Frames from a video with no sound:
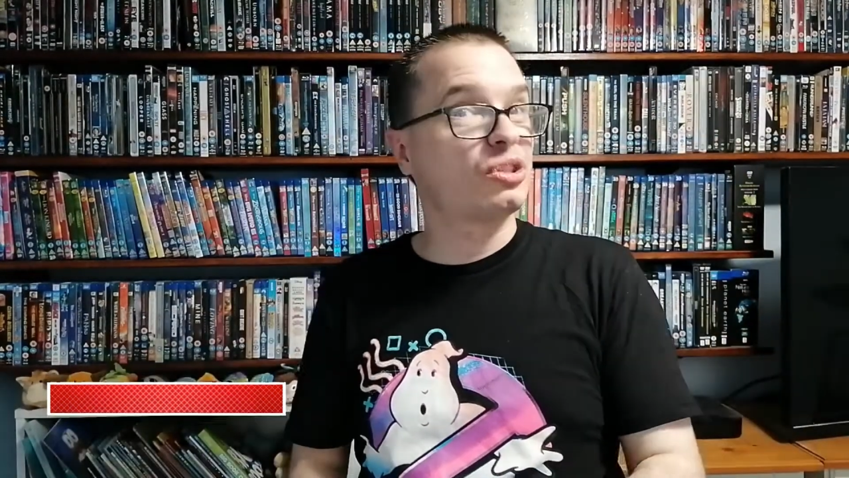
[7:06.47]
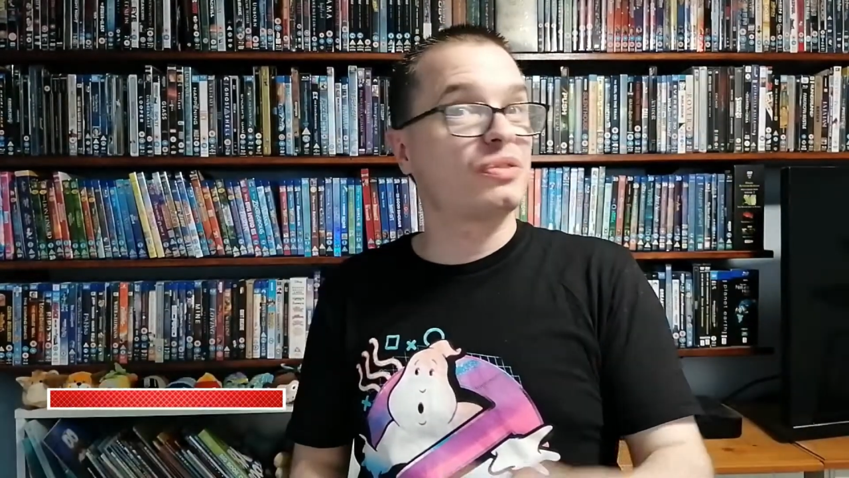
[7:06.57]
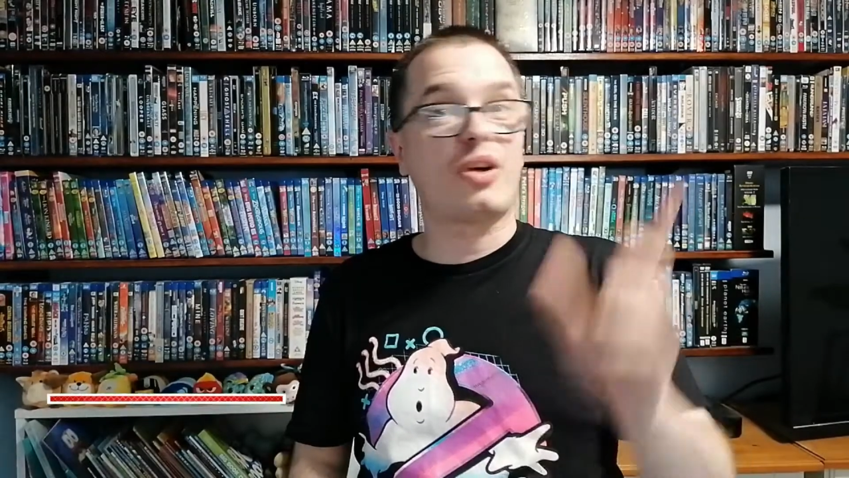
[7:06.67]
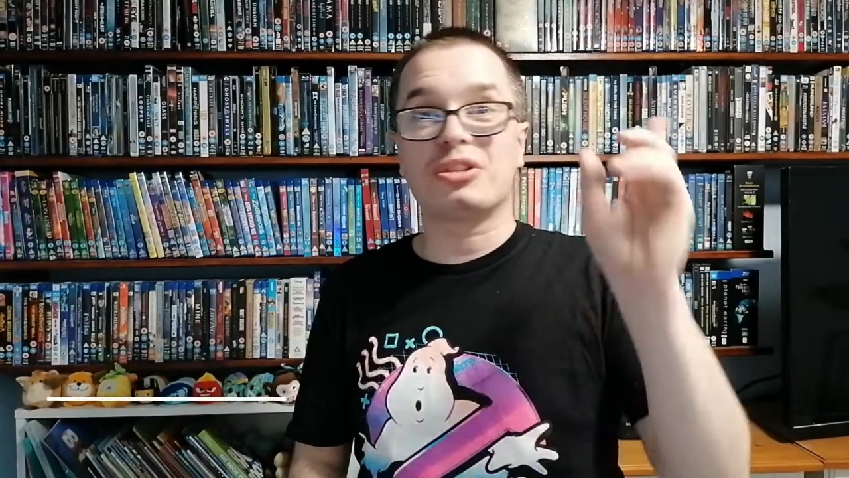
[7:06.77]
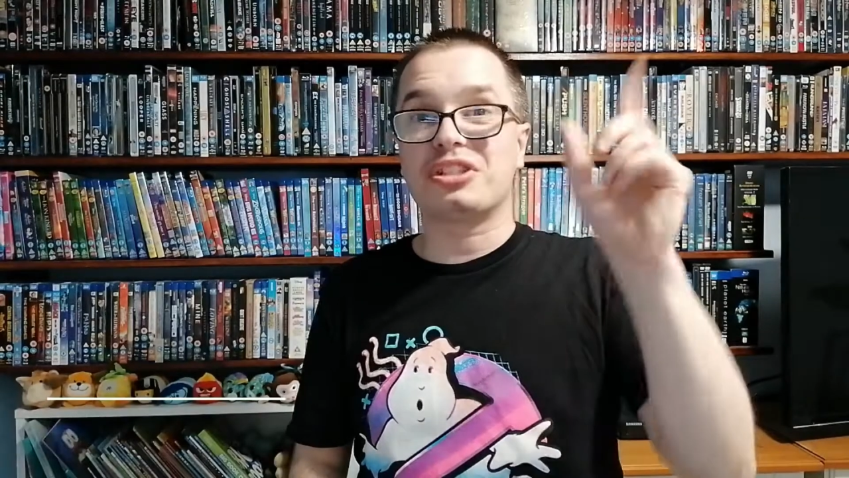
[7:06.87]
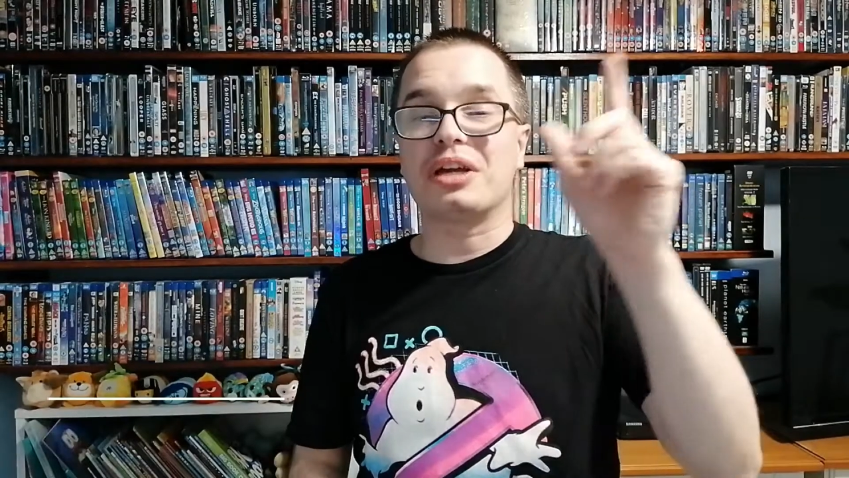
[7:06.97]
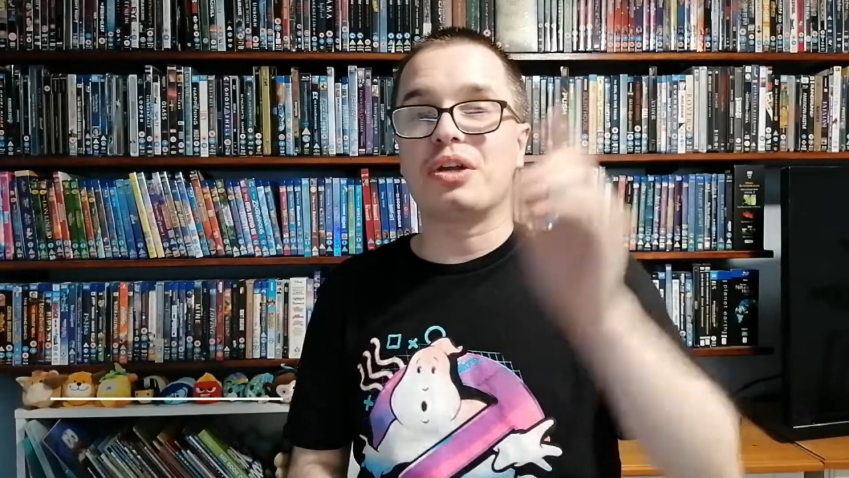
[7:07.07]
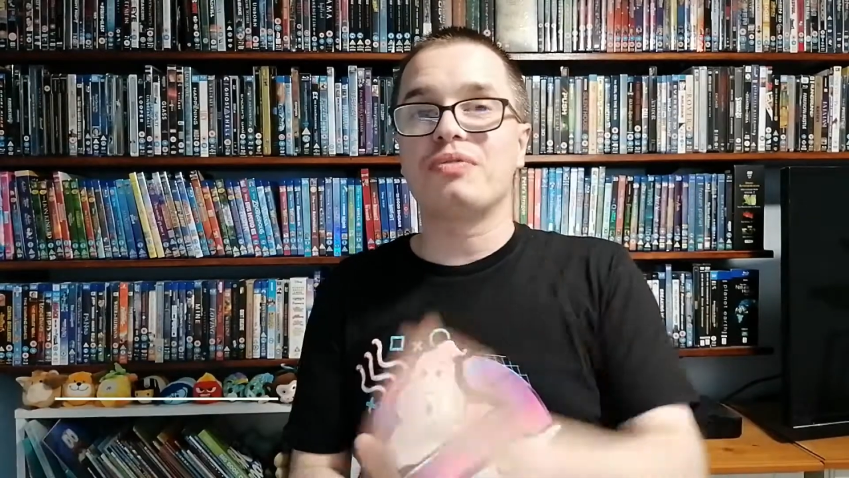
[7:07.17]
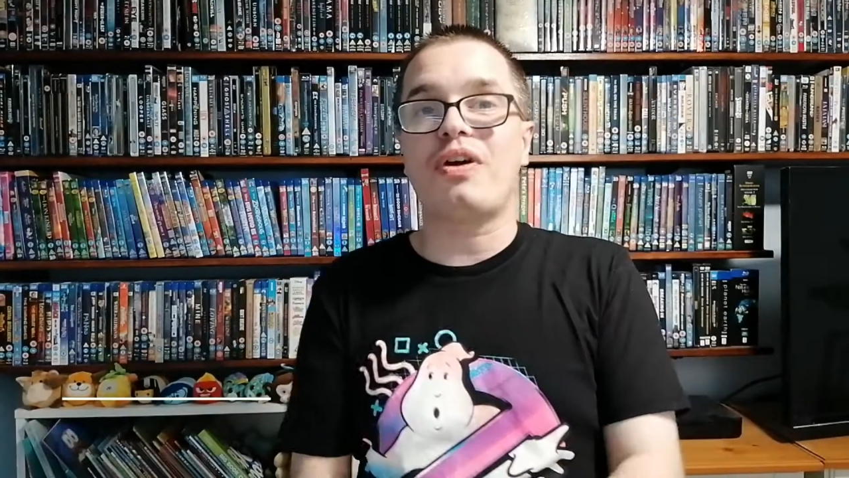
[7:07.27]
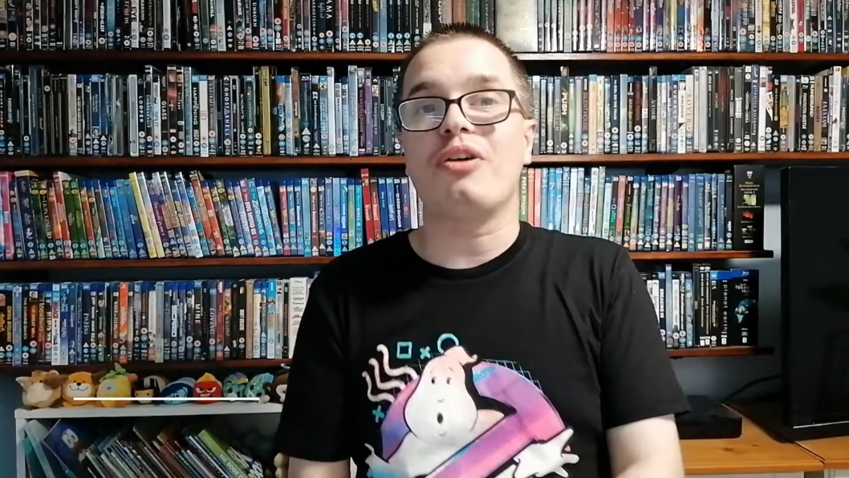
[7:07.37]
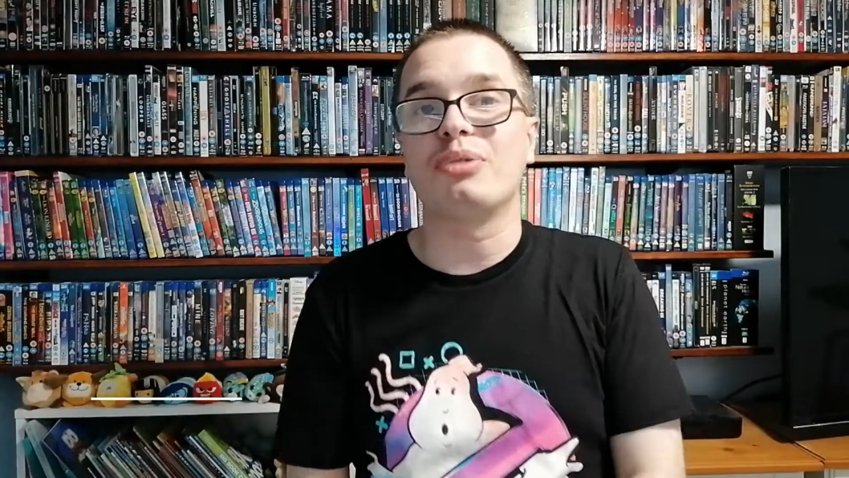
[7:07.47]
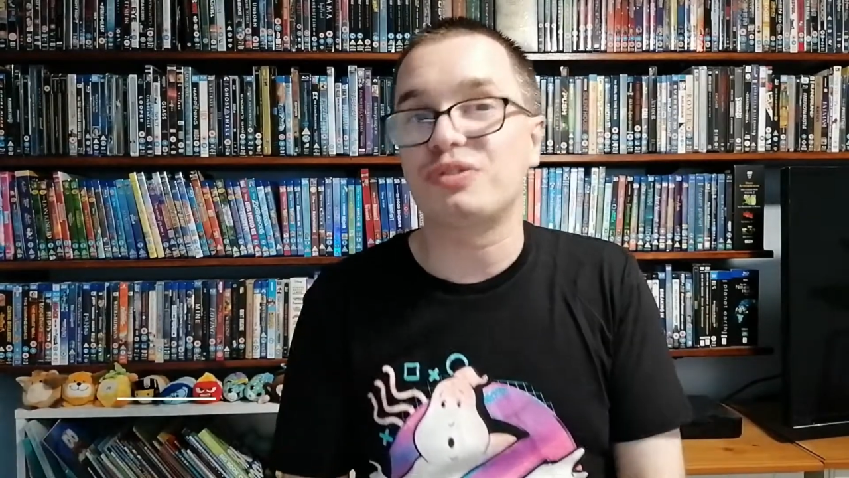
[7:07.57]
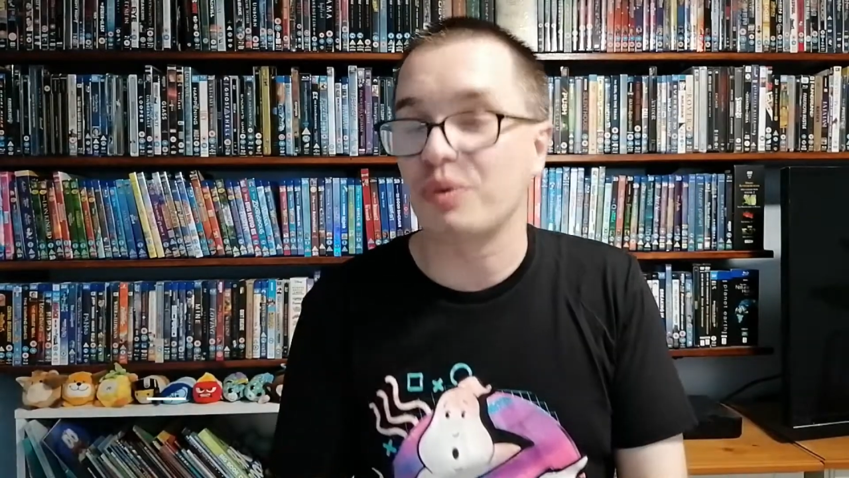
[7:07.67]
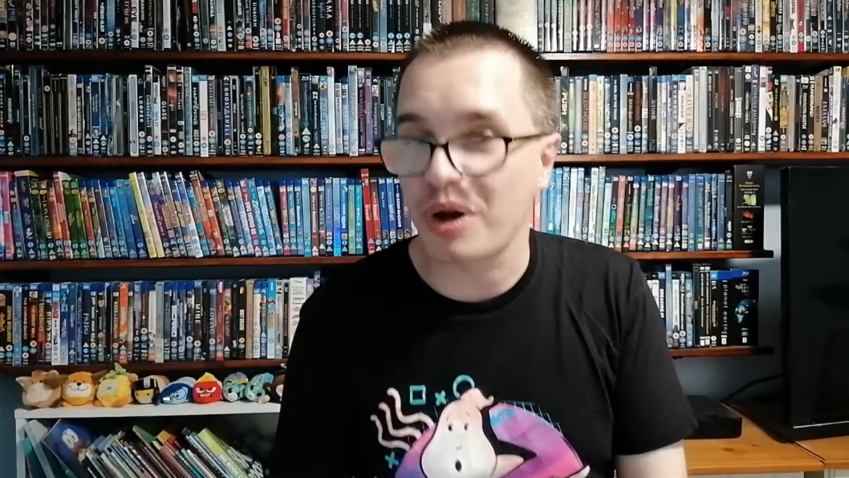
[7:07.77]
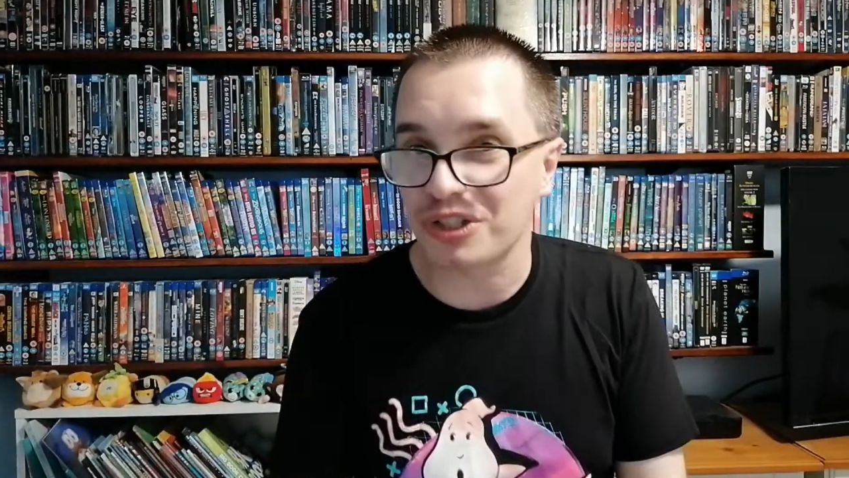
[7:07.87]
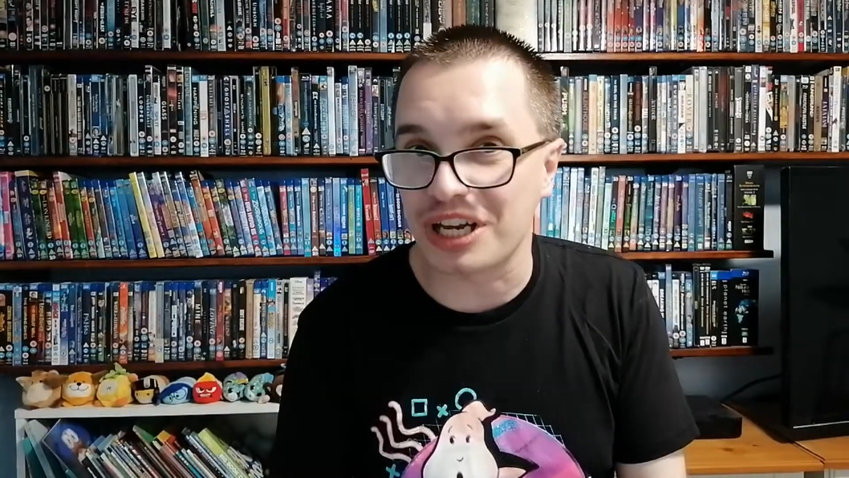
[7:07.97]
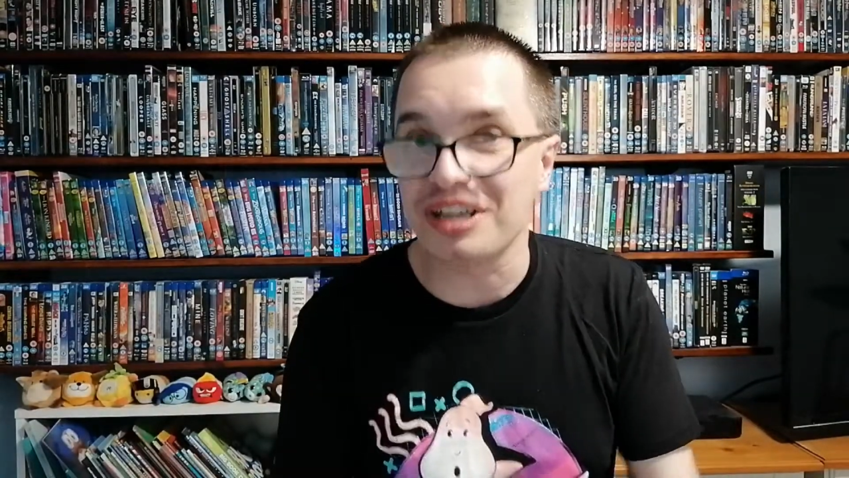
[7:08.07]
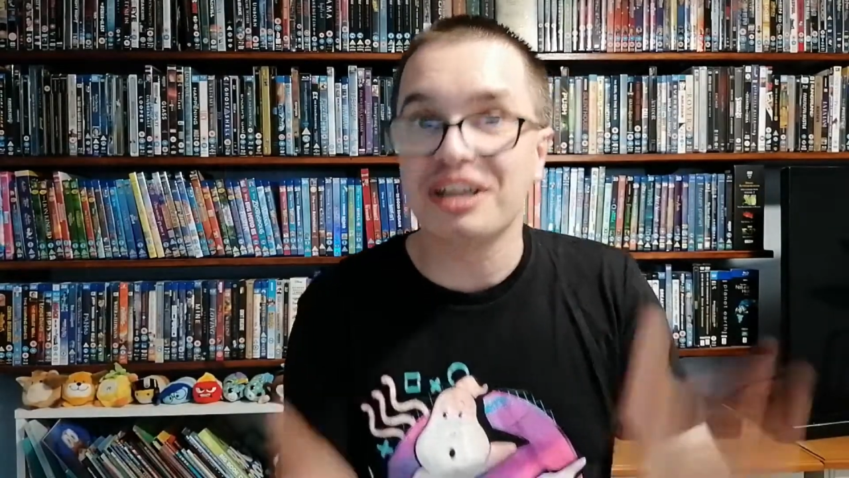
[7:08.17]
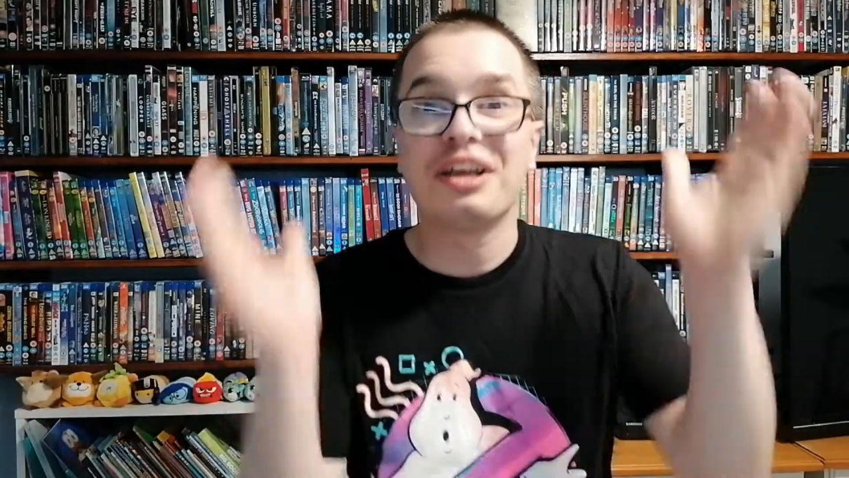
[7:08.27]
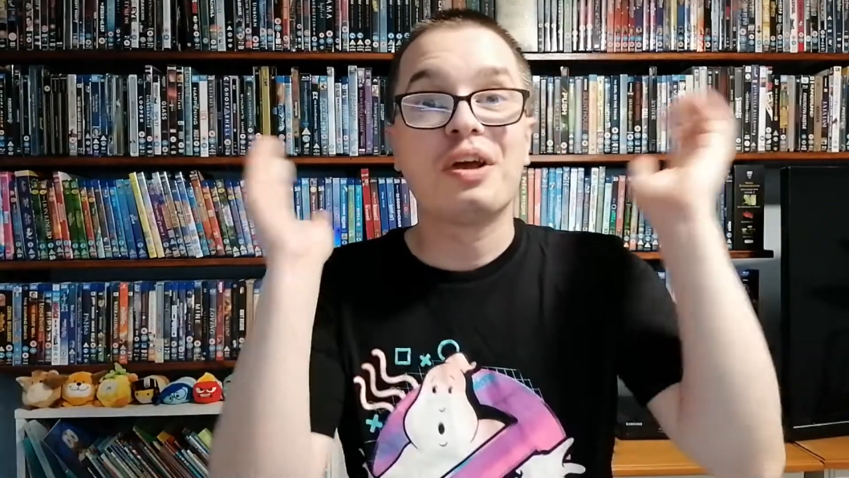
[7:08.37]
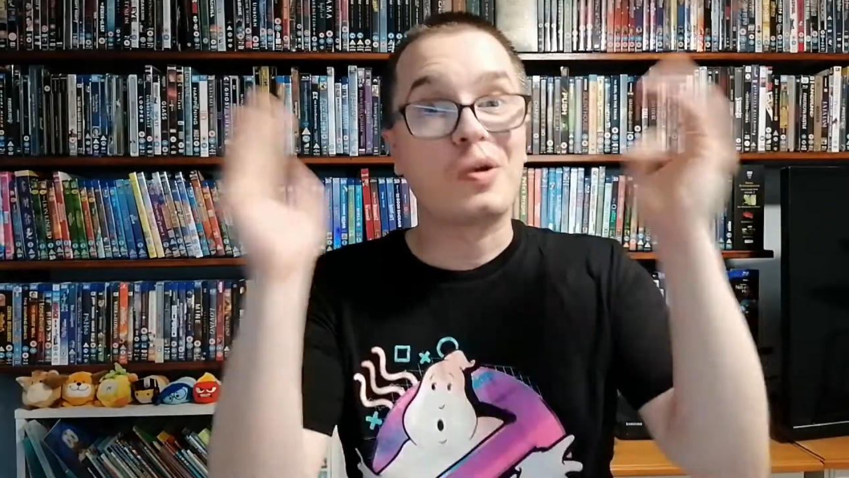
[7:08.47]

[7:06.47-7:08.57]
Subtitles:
Most of all, just thank you very much for watching.